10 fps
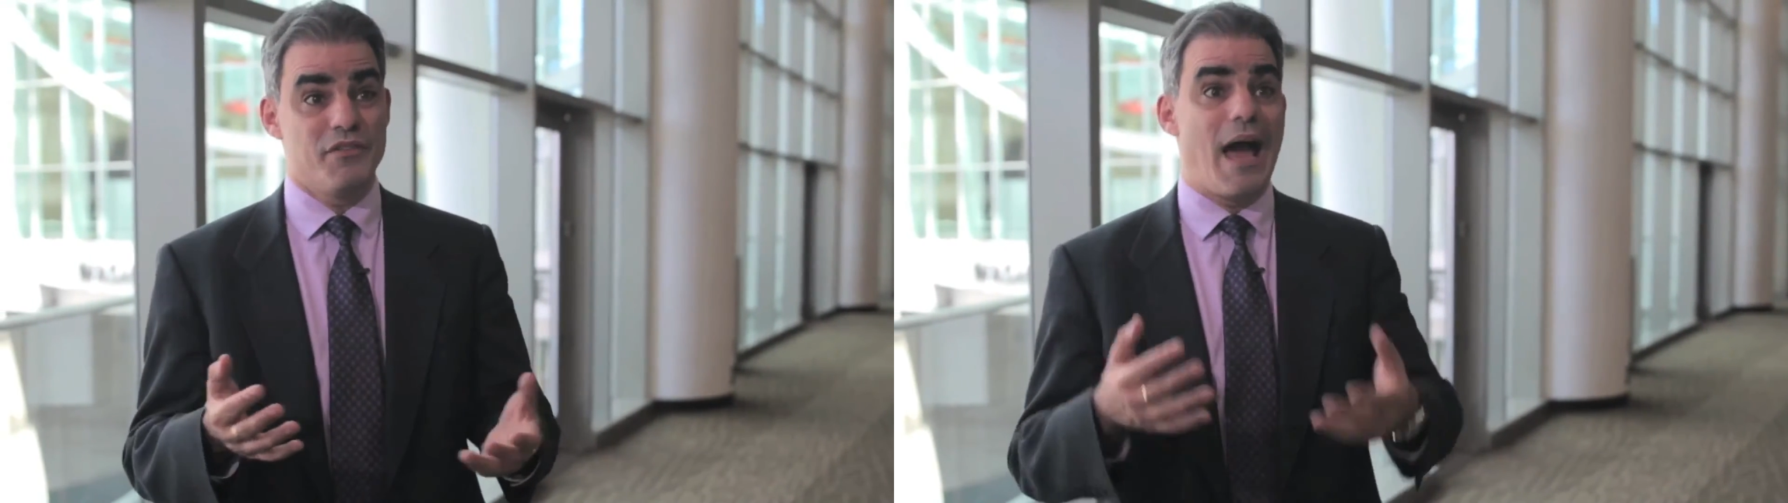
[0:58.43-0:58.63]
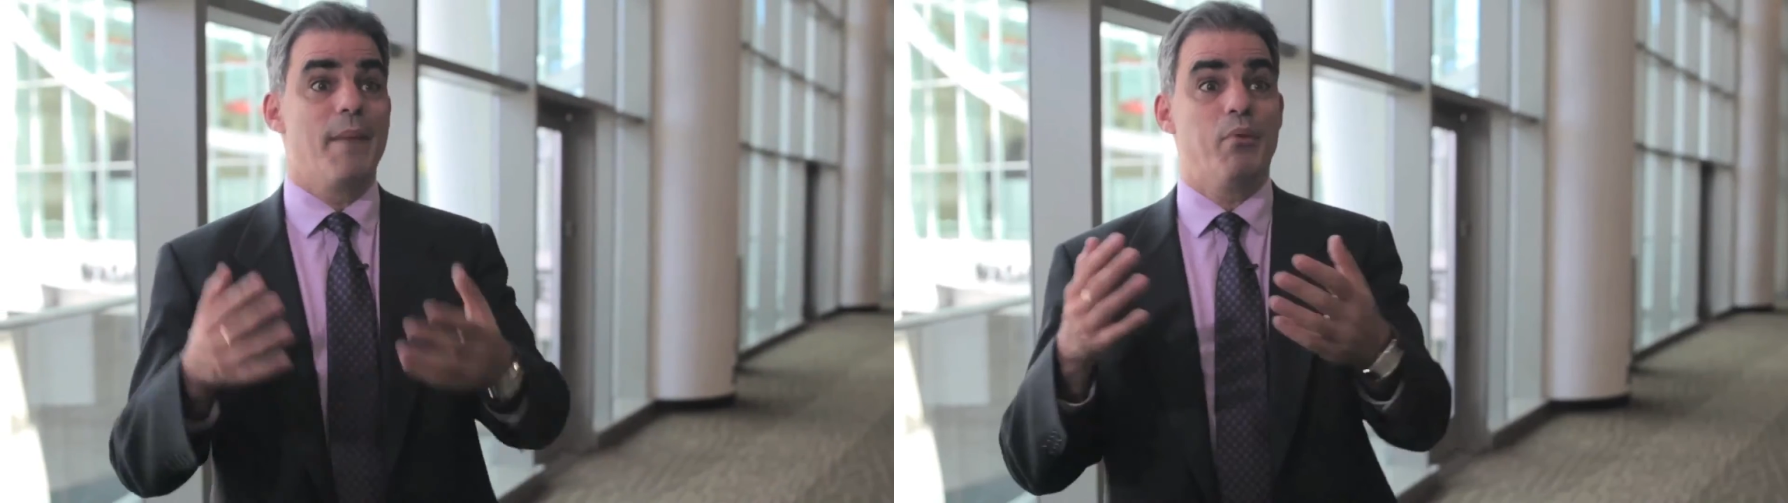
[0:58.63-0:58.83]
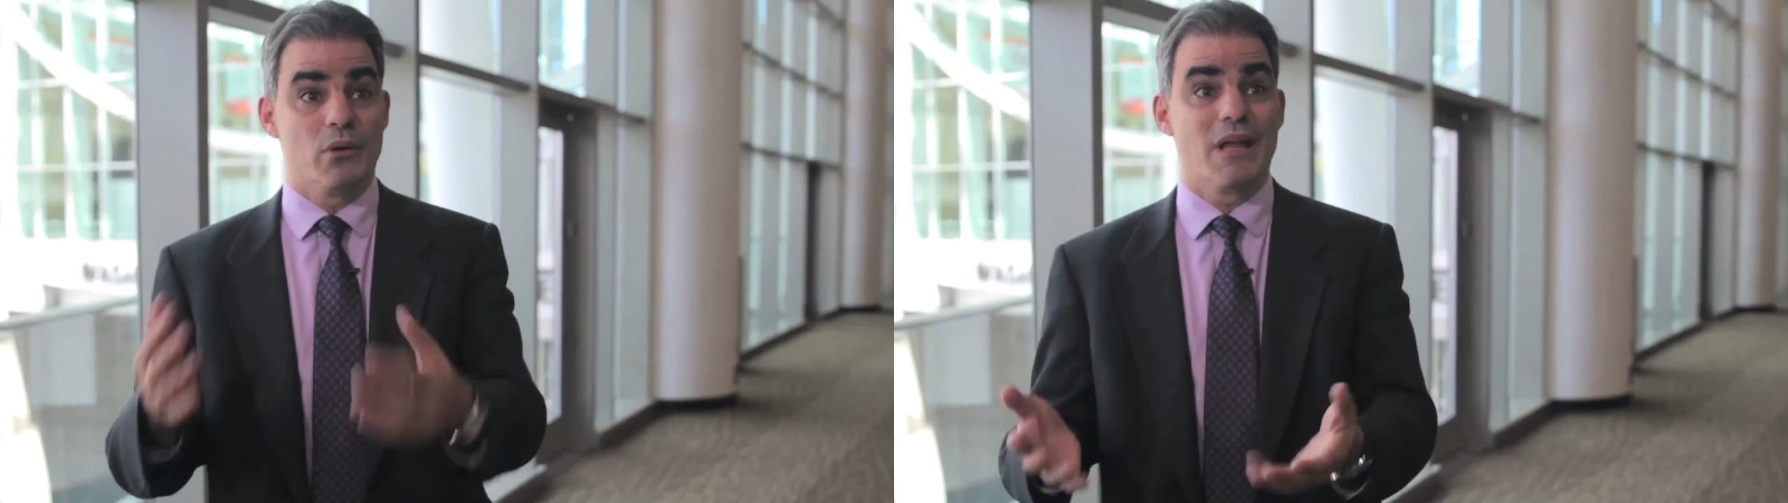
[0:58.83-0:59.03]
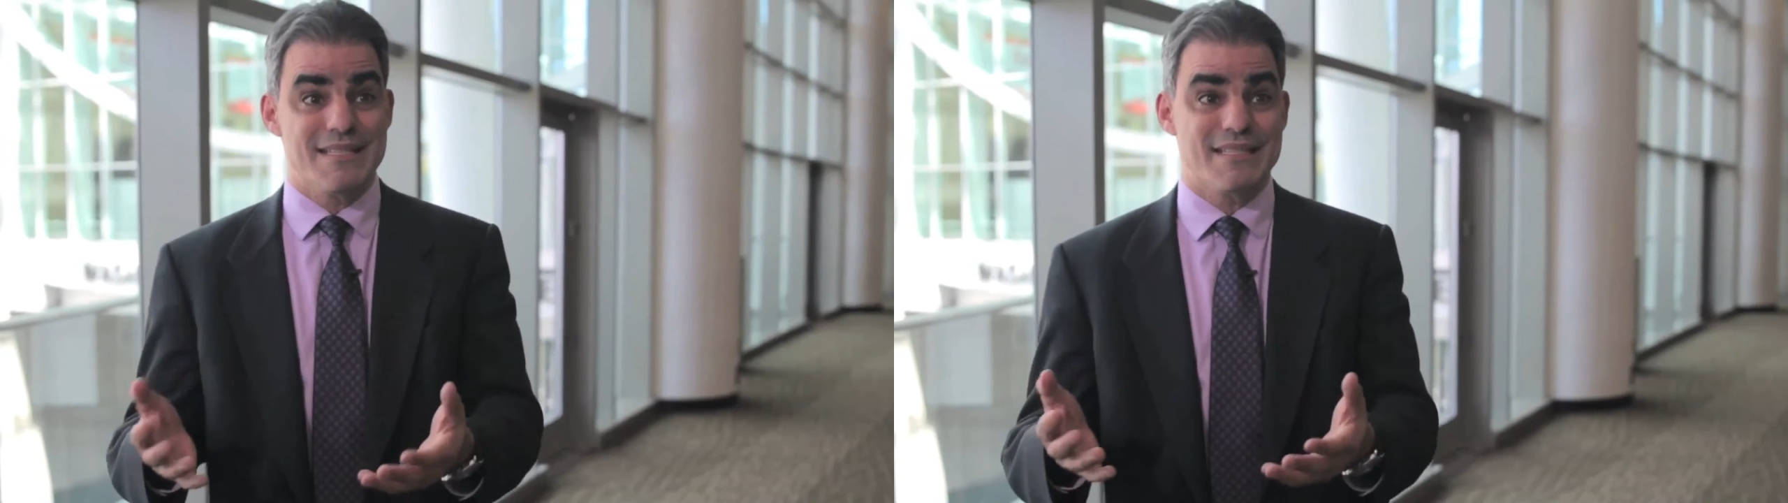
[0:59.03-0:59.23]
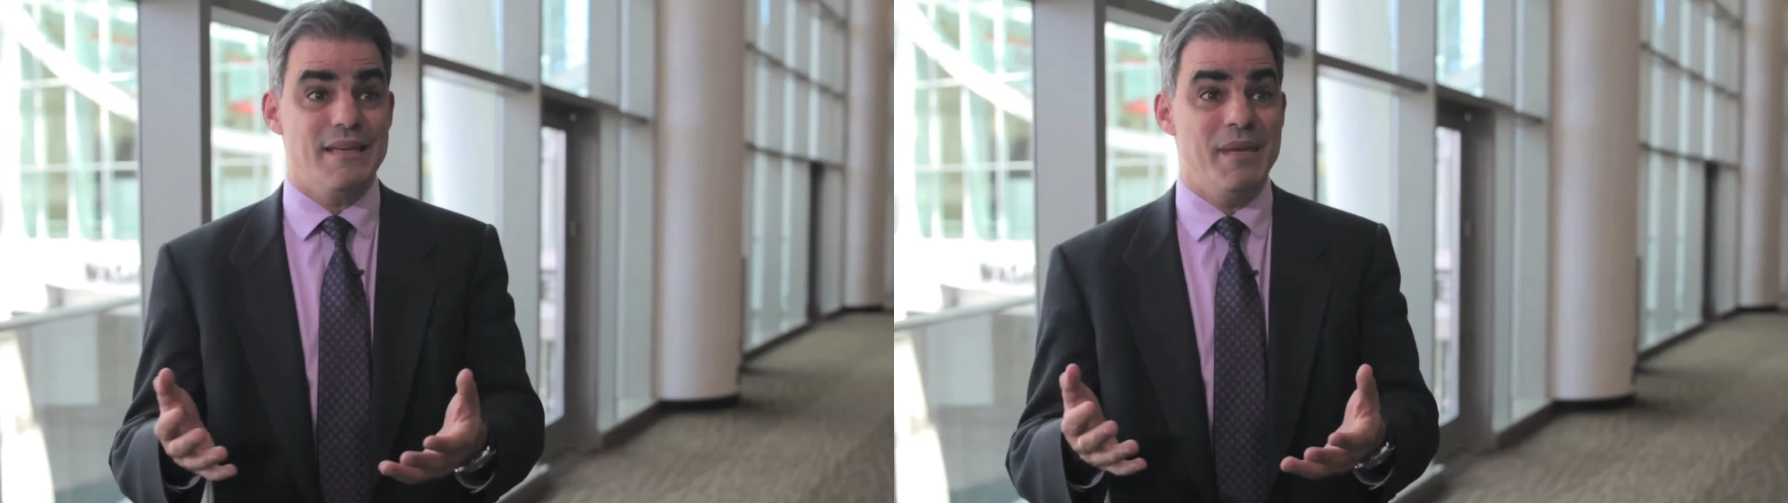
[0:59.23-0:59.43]

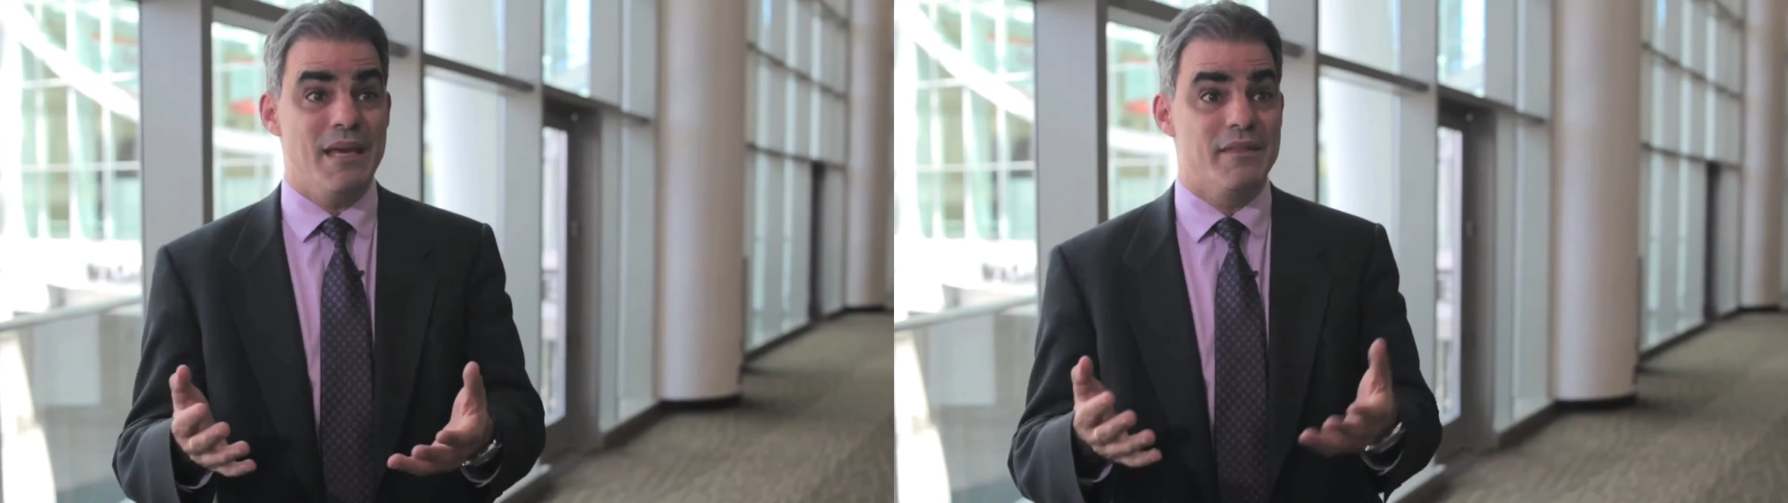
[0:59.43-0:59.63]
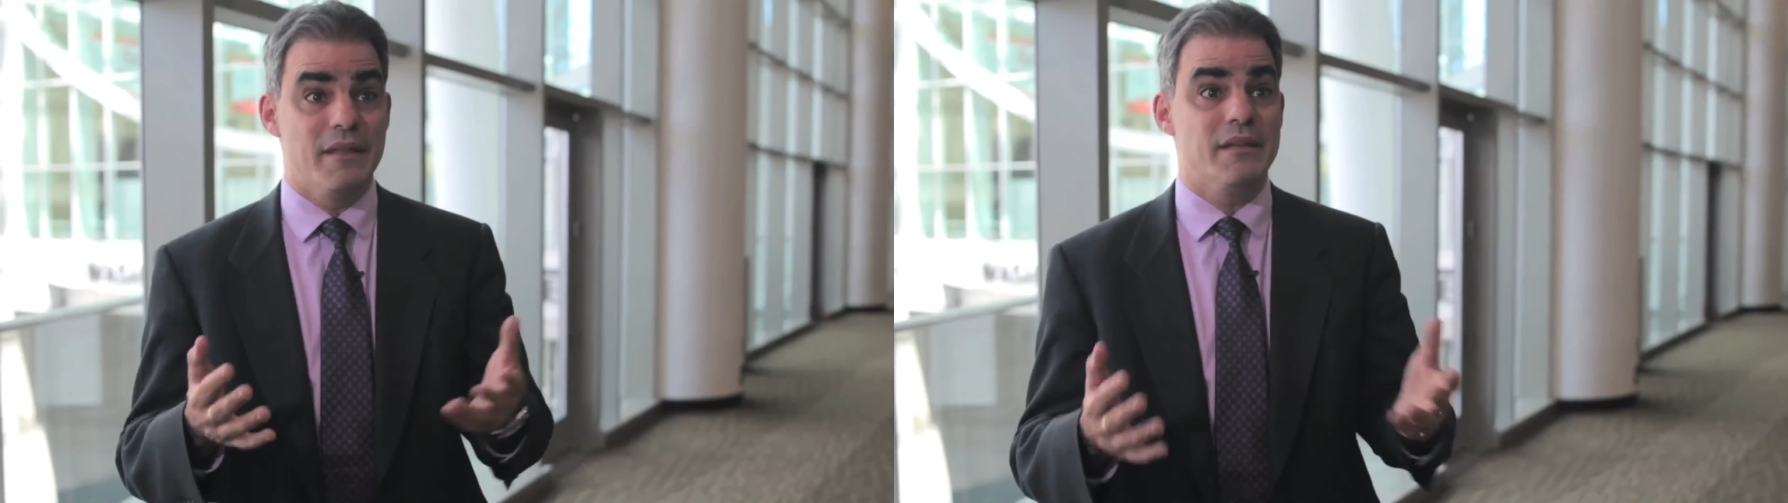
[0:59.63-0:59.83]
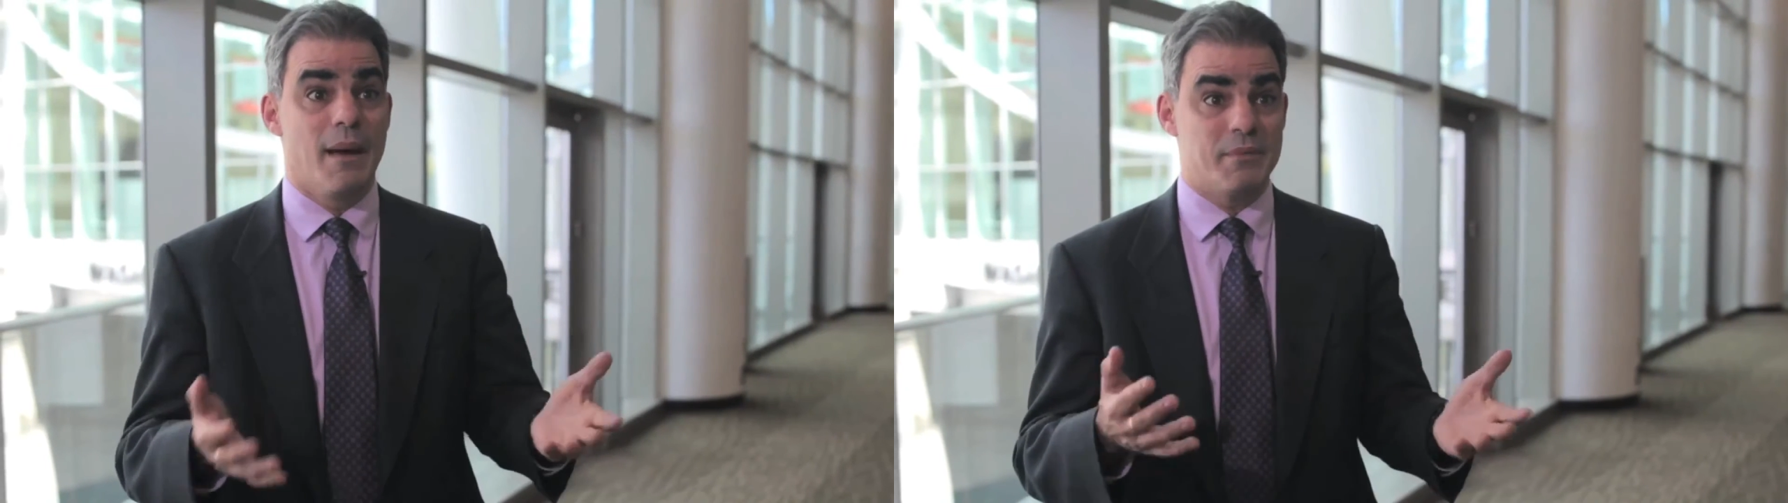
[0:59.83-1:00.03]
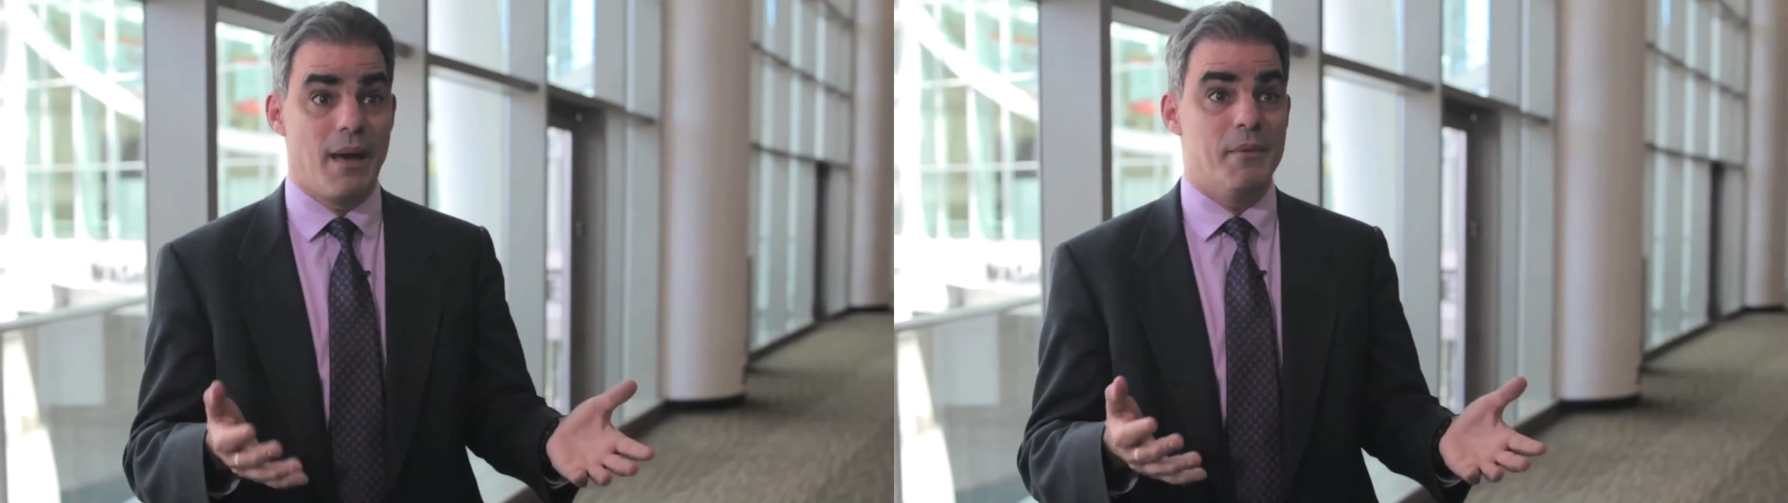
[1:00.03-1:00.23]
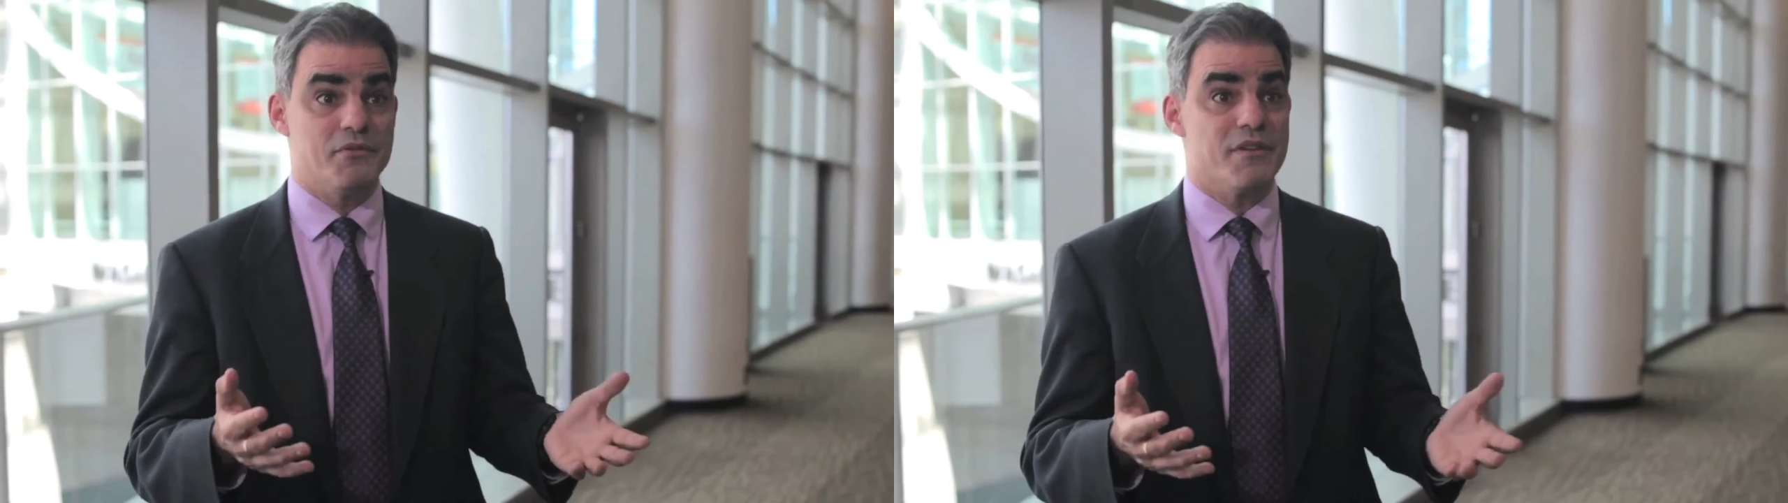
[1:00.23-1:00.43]
hypoglycemia that the
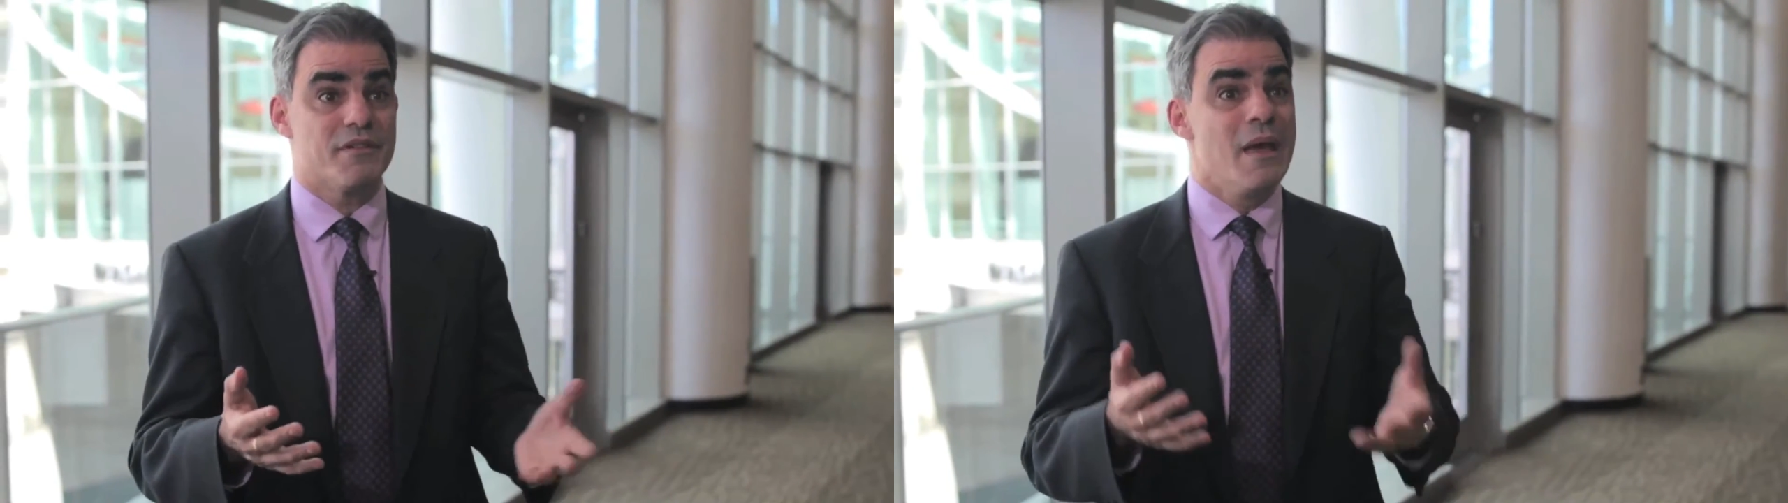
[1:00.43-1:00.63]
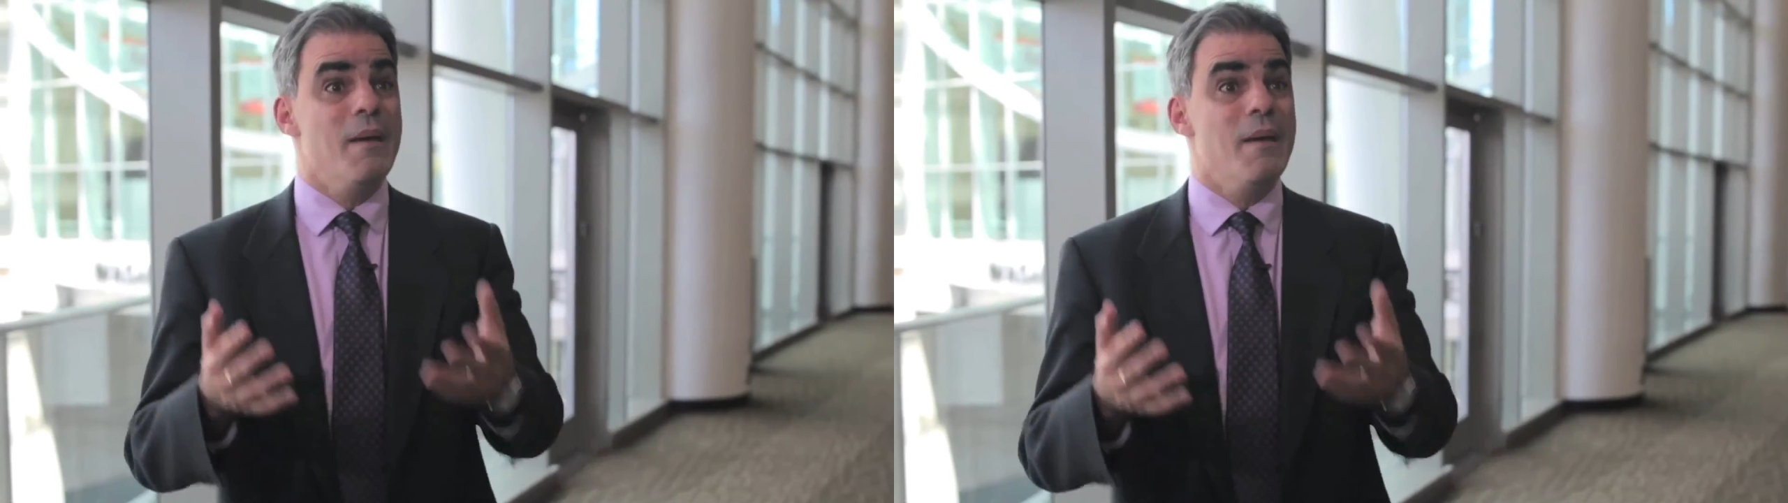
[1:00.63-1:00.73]
optometrist